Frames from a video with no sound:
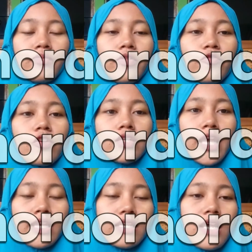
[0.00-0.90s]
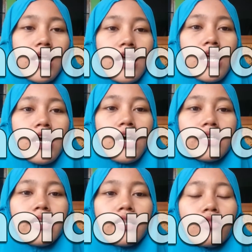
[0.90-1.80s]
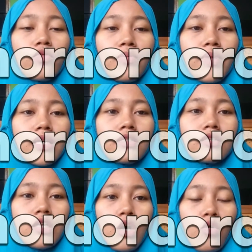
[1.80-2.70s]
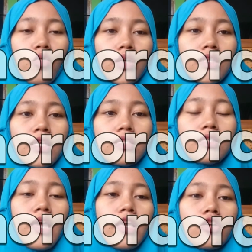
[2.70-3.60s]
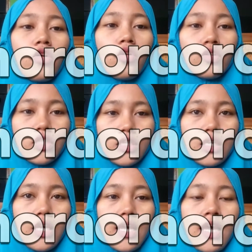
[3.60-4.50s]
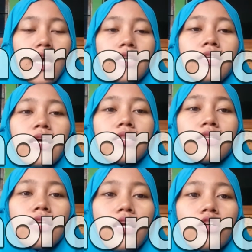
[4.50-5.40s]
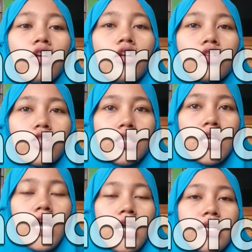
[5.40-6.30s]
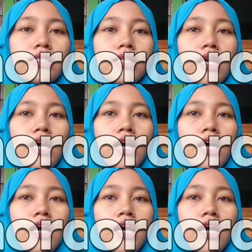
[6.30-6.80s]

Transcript: Before that we must know what is psychology. That psychology is